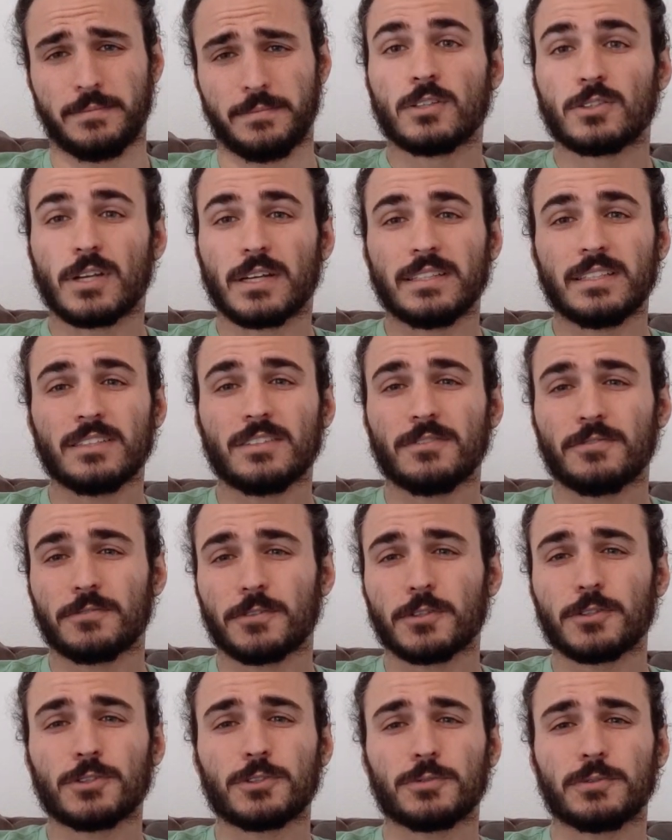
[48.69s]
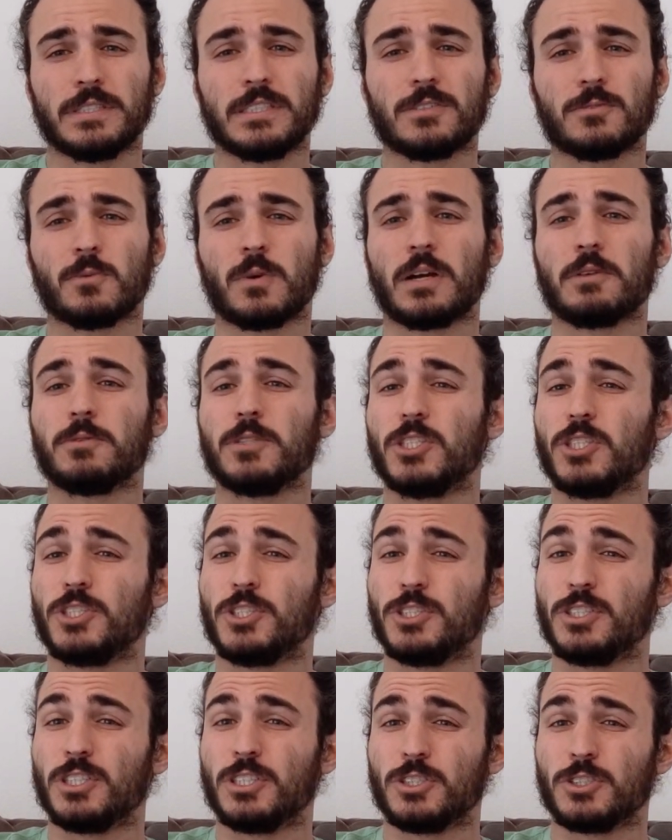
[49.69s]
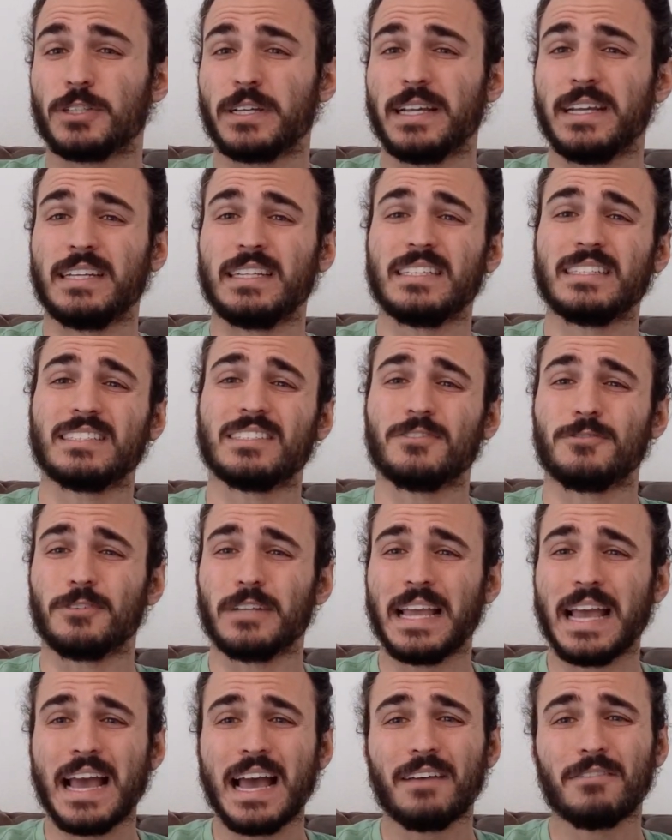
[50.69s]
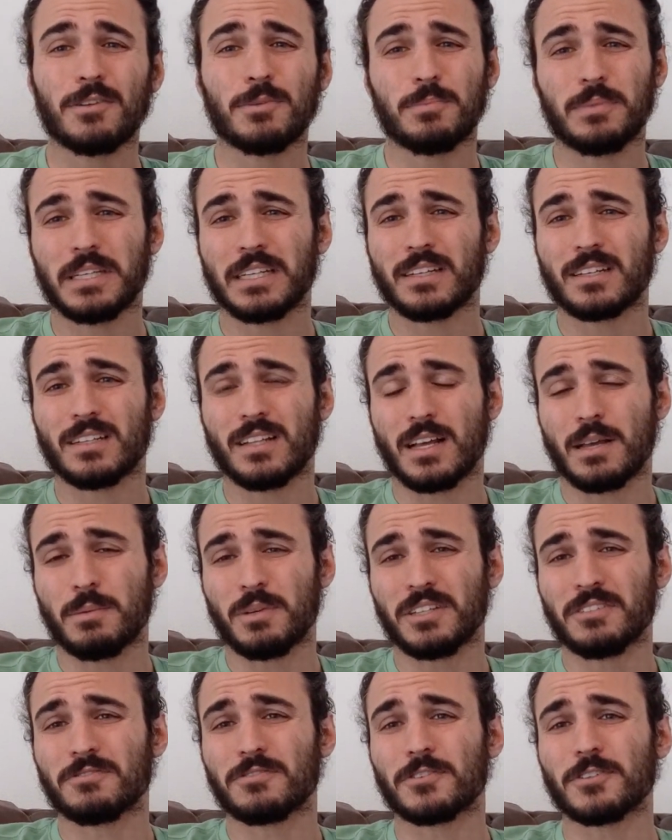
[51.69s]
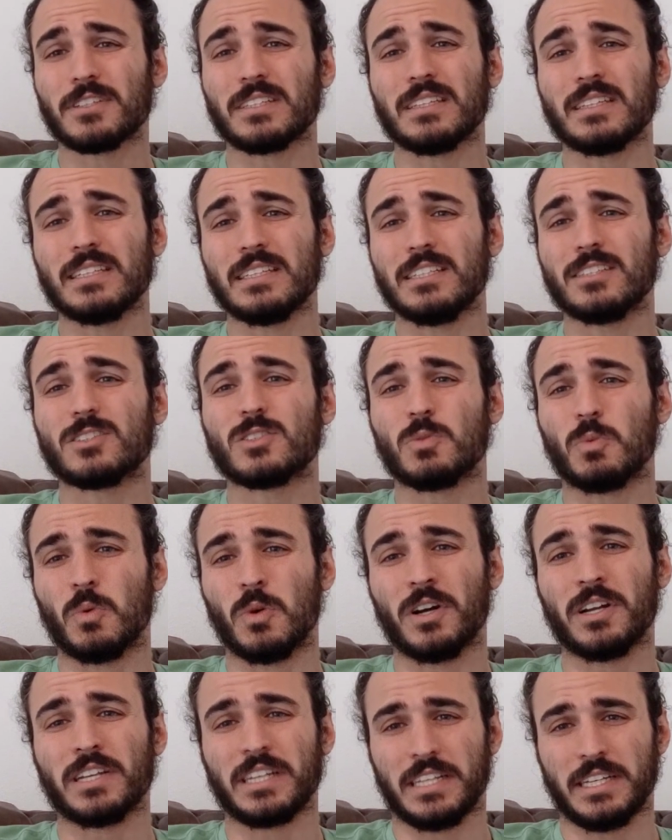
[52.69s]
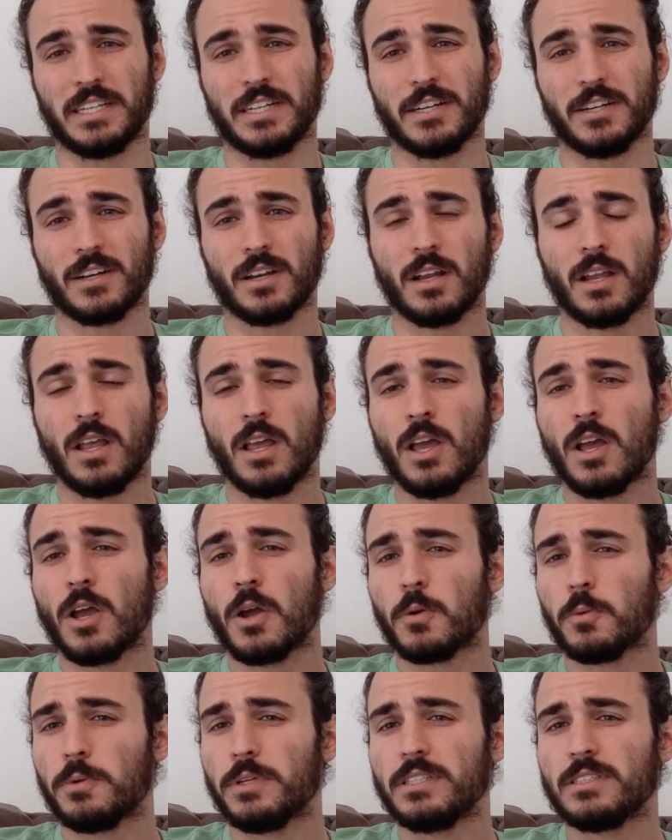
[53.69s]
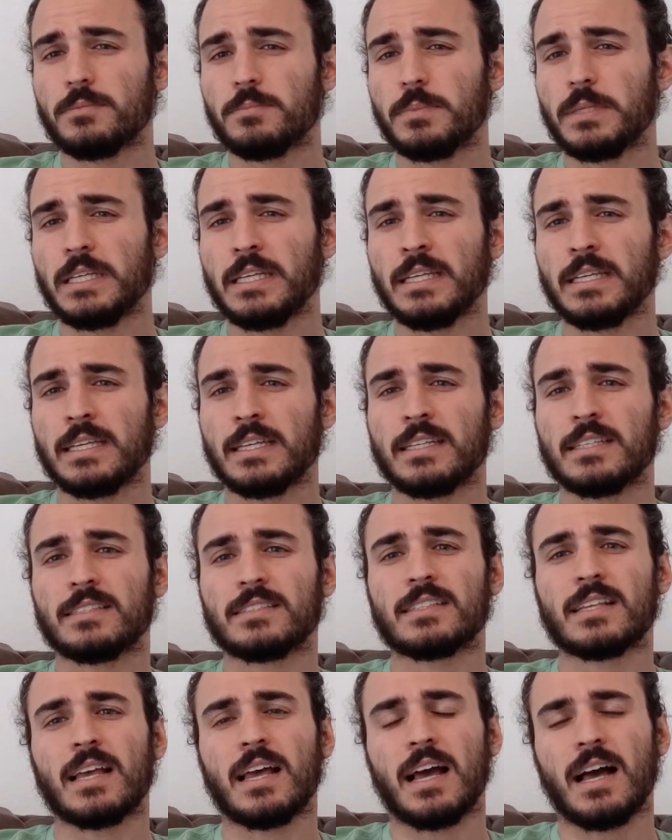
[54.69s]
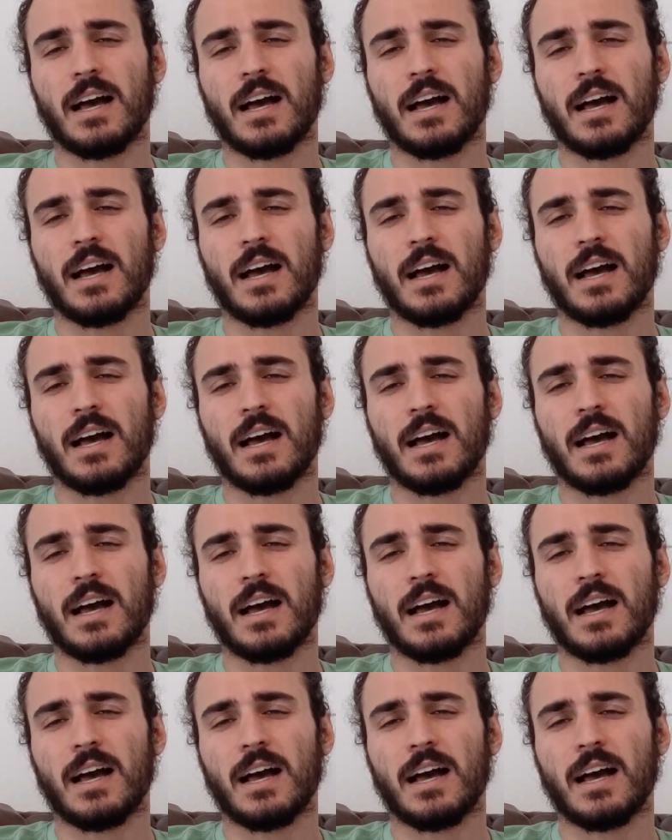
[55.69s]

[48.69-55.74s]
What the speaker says: So I think the first reason why we shouldn't train is if we haven't been climbing for at least 1 year. Reason being is